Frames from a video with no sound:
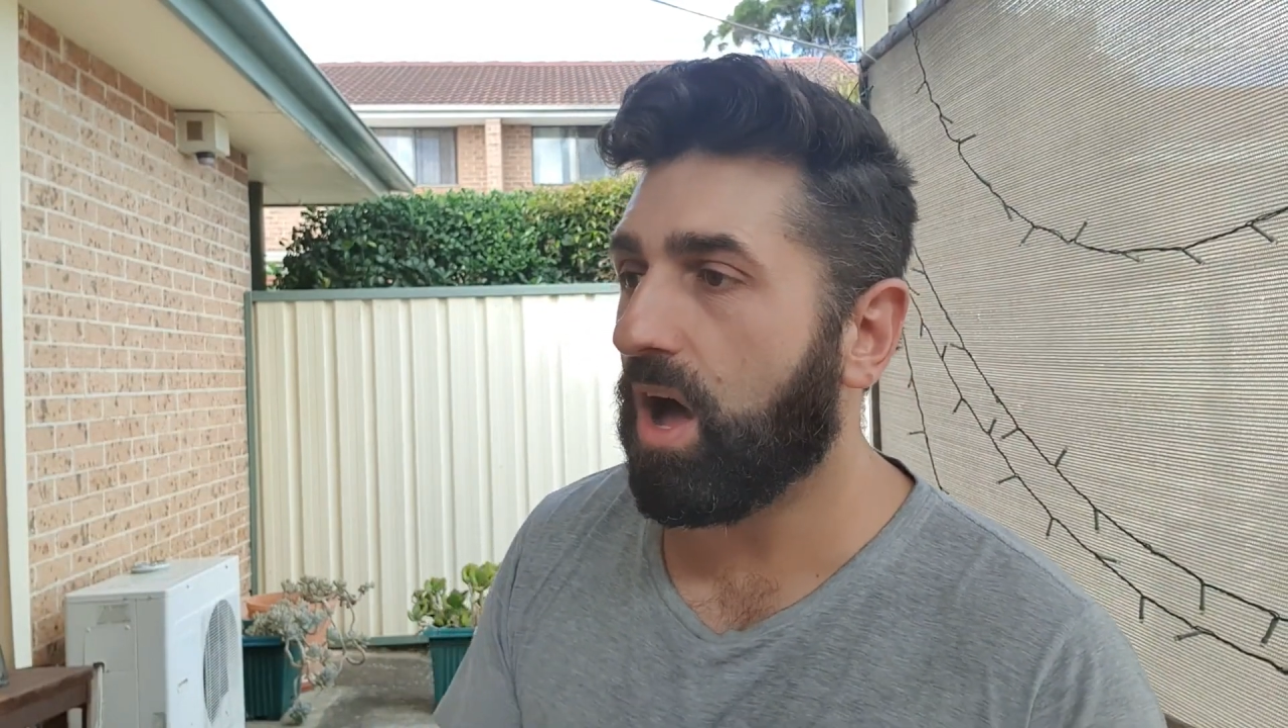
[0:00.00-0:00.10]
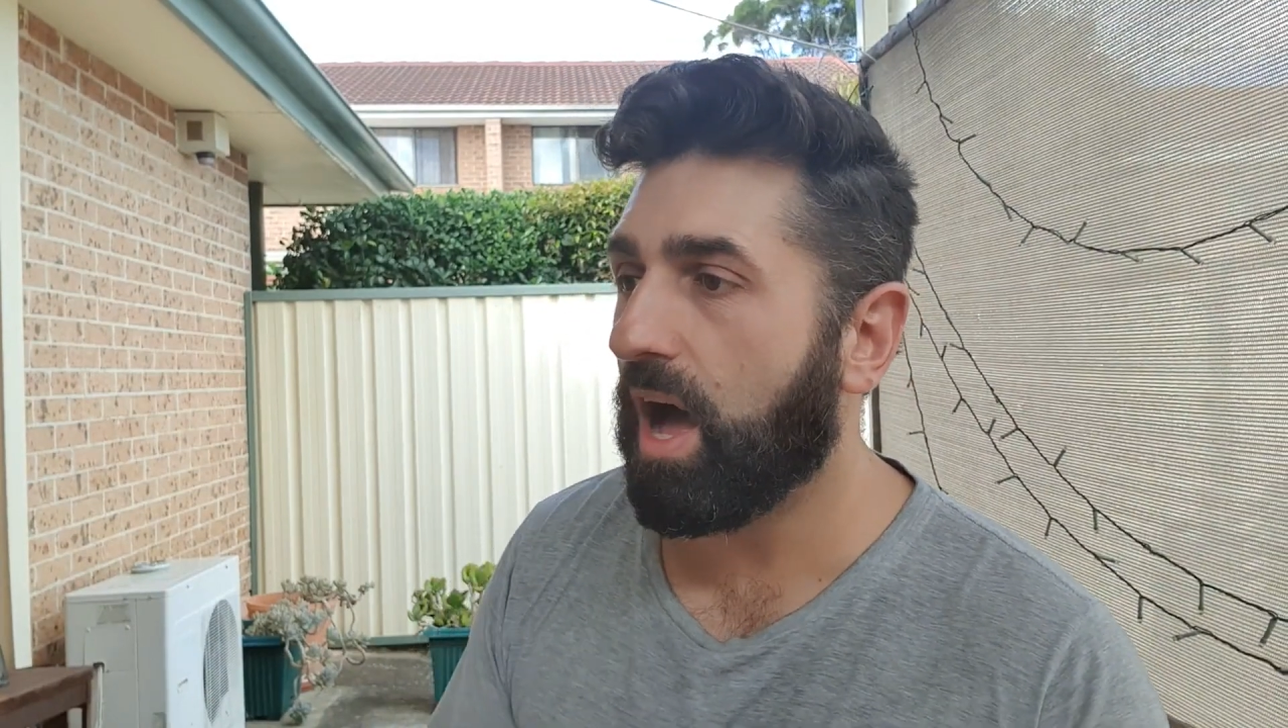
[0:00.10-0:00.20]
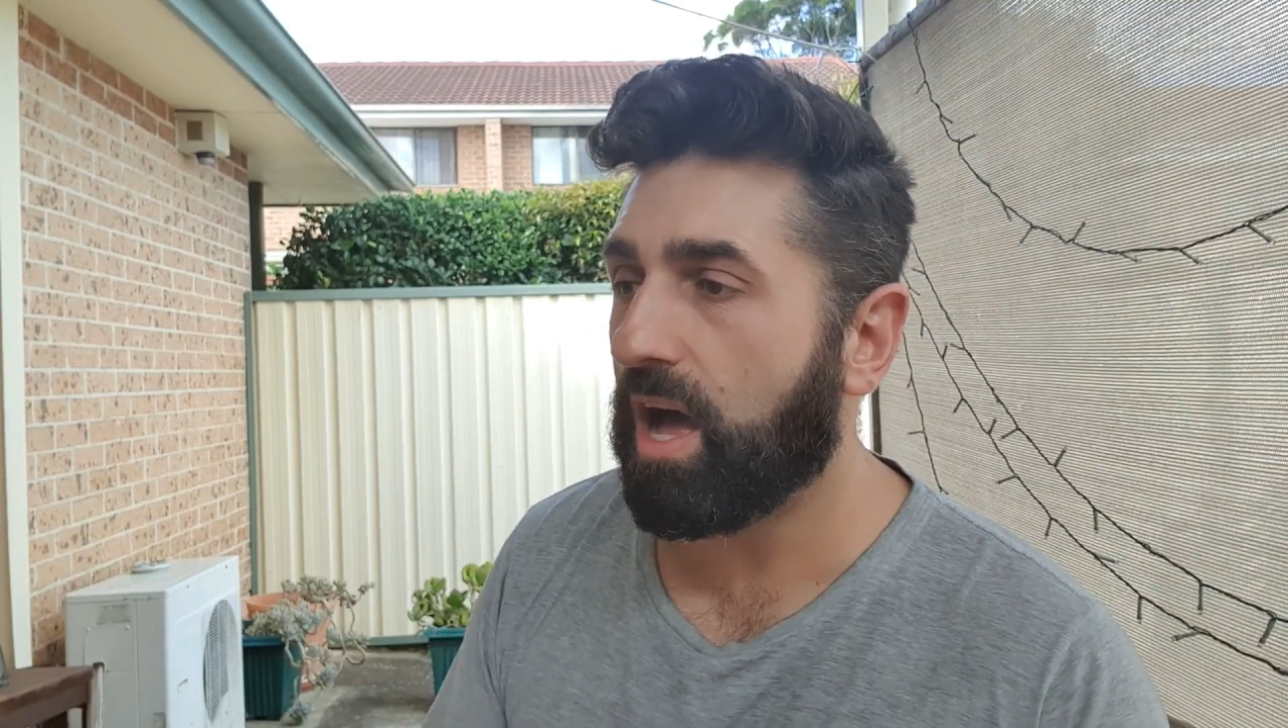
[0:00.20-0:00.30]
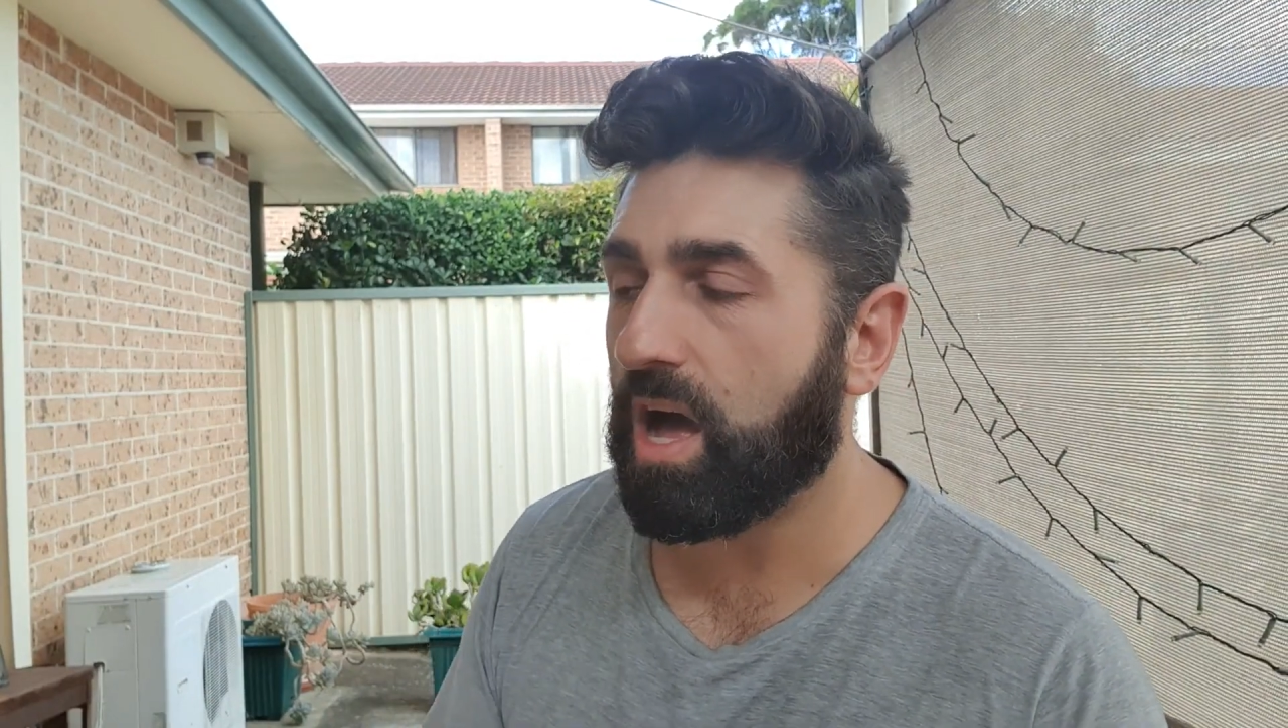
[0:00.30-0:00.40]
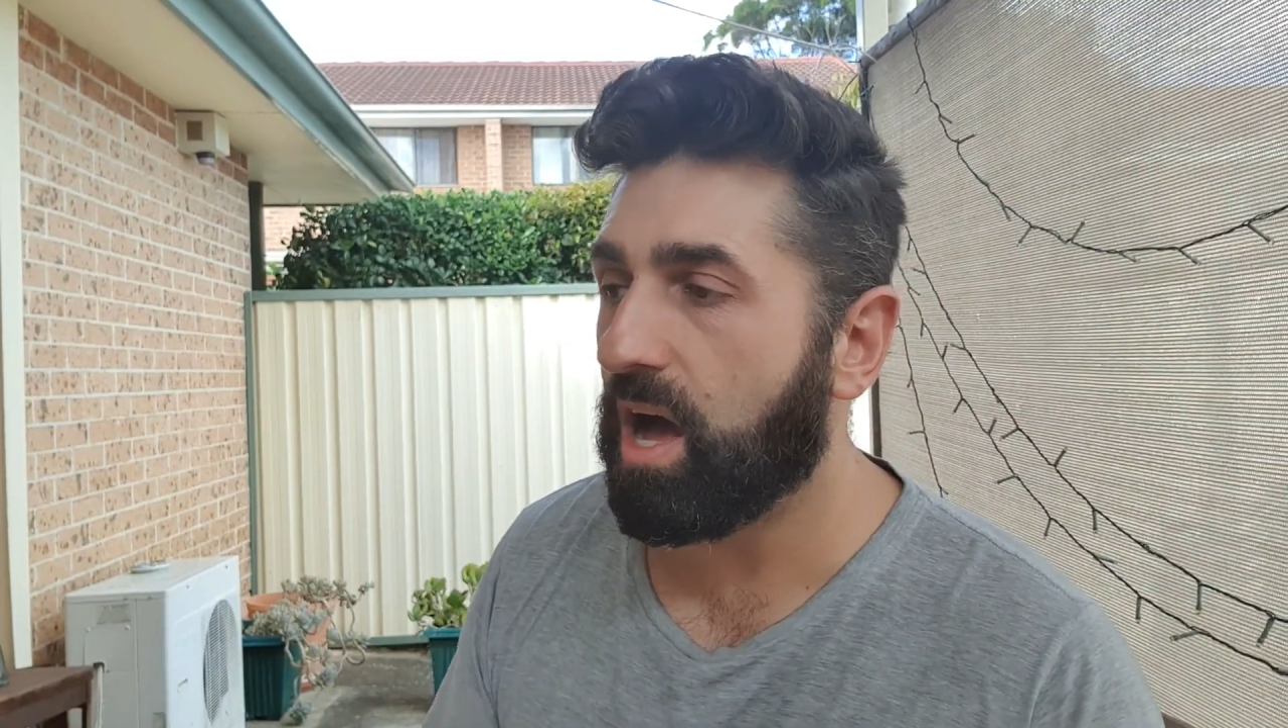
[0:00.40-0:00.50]

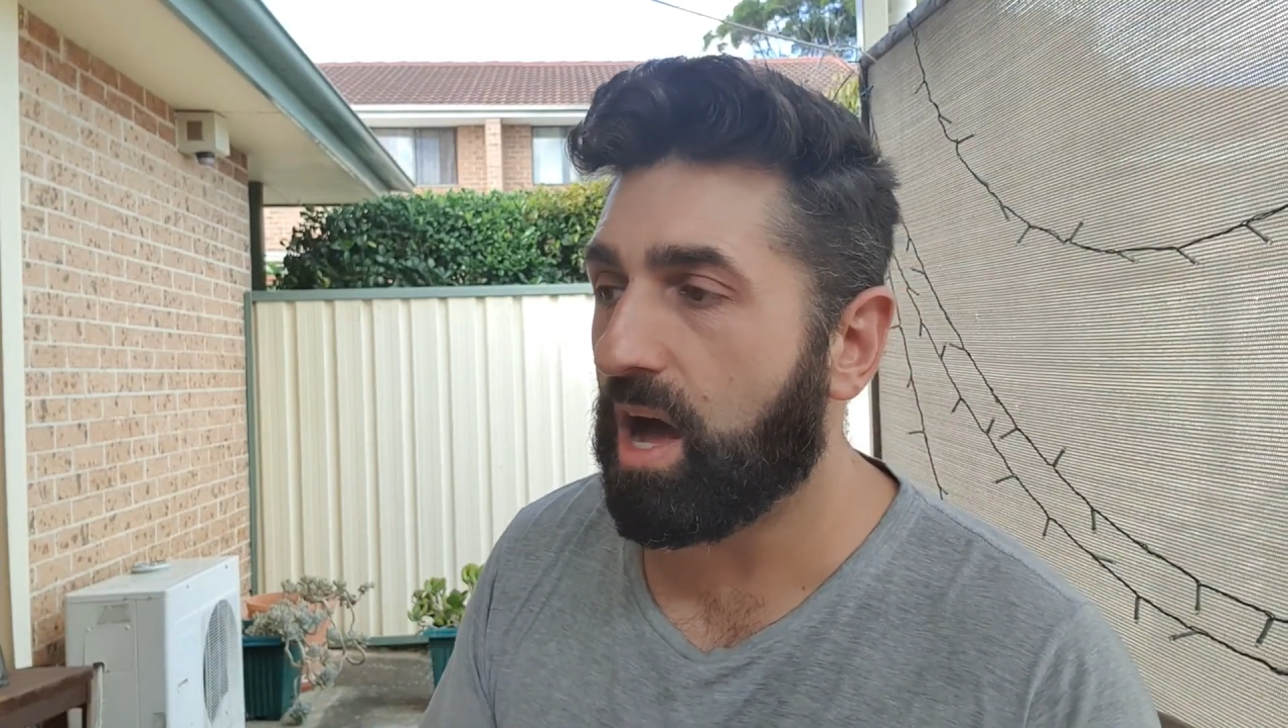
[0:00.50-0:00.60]
I,